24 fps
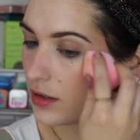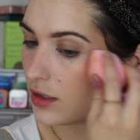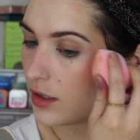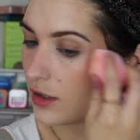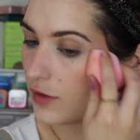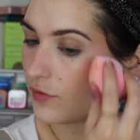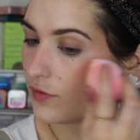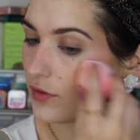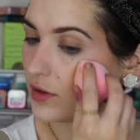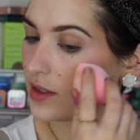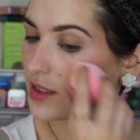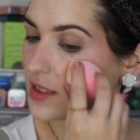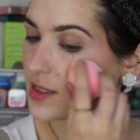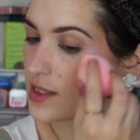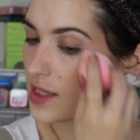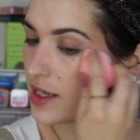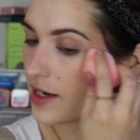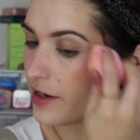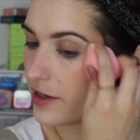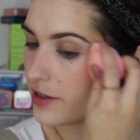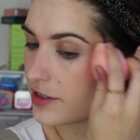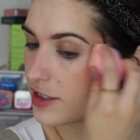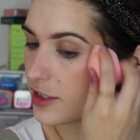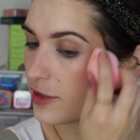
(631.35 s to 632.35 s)
Hopefully this
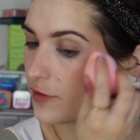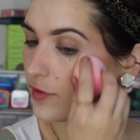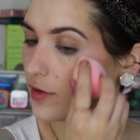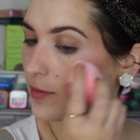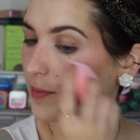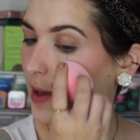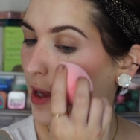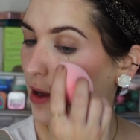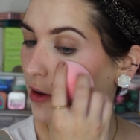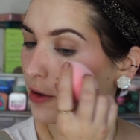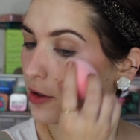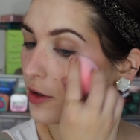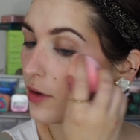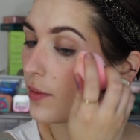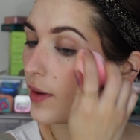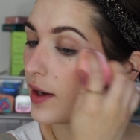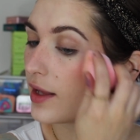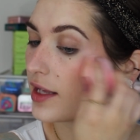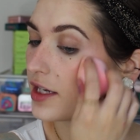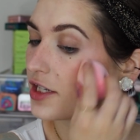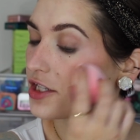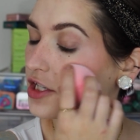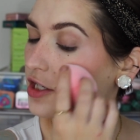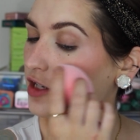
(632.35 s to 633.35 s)
layer is over powder
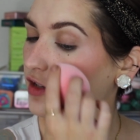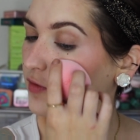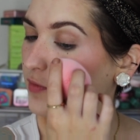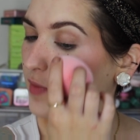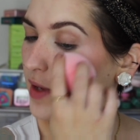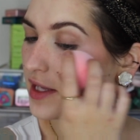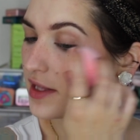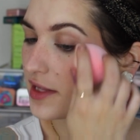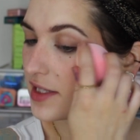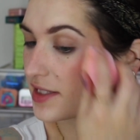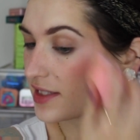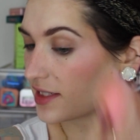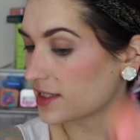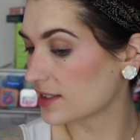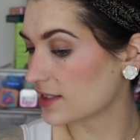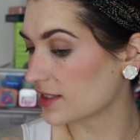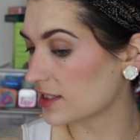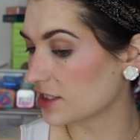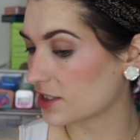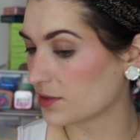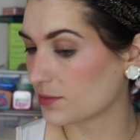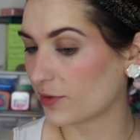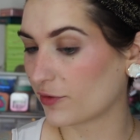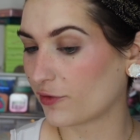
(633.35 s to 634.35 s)
well. I should have made this
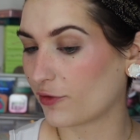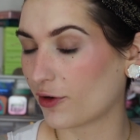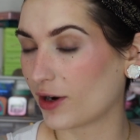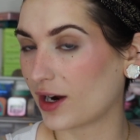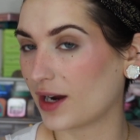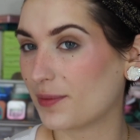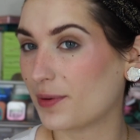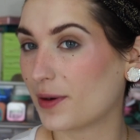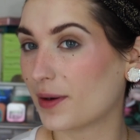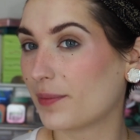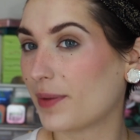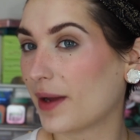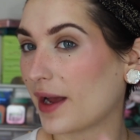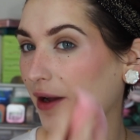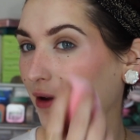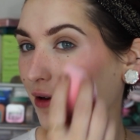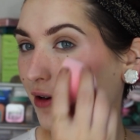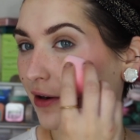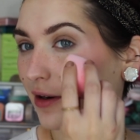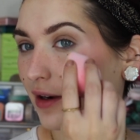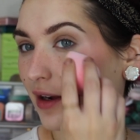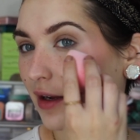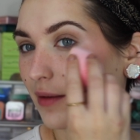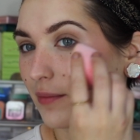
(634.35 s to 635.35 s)
decision before I put
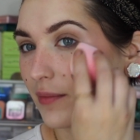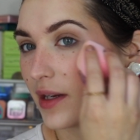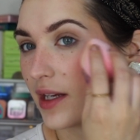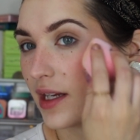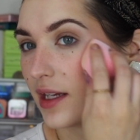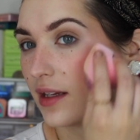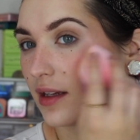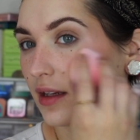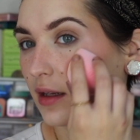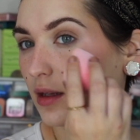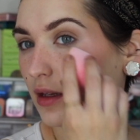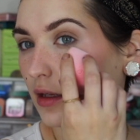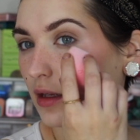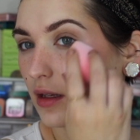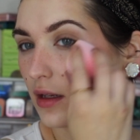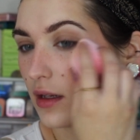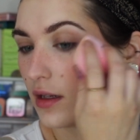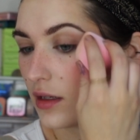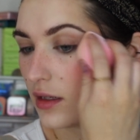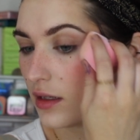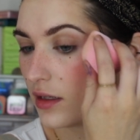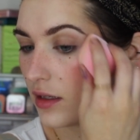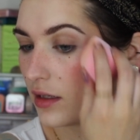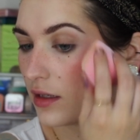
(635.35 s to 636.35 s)
powder on, but
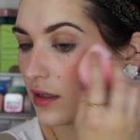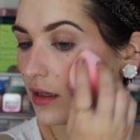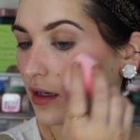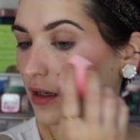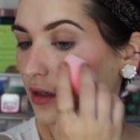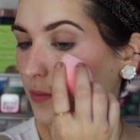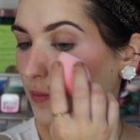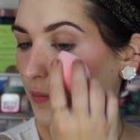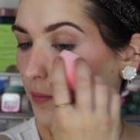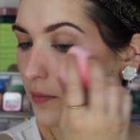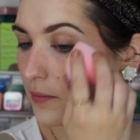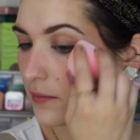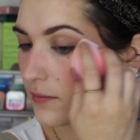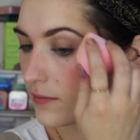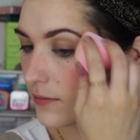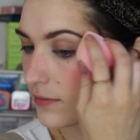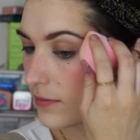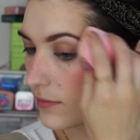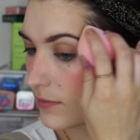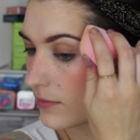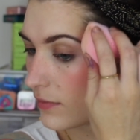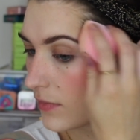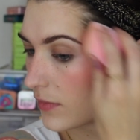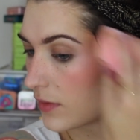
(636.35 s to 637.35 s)
you know,
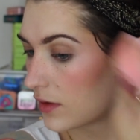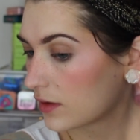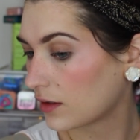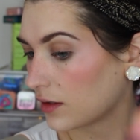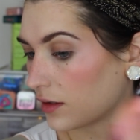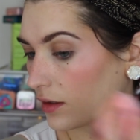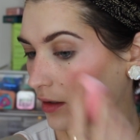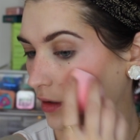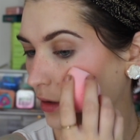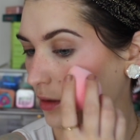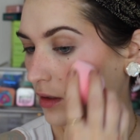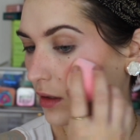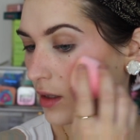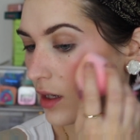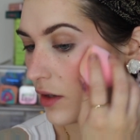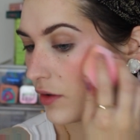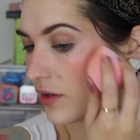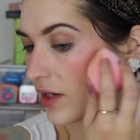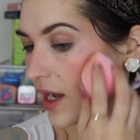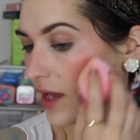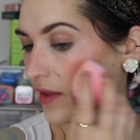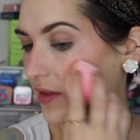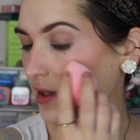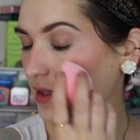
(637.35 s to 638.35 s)
Oh
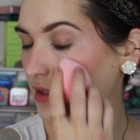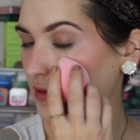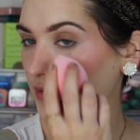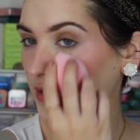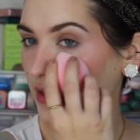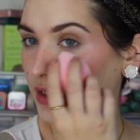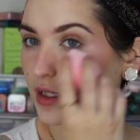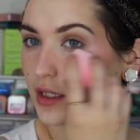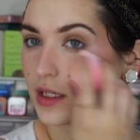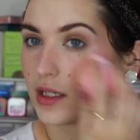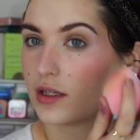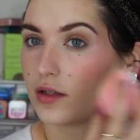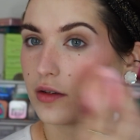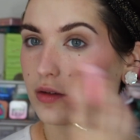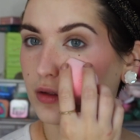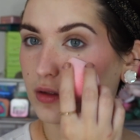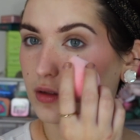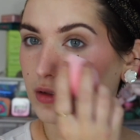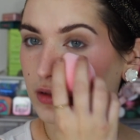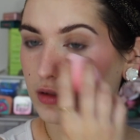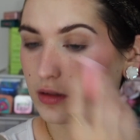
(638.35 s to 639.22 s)
yeah, that's really cute.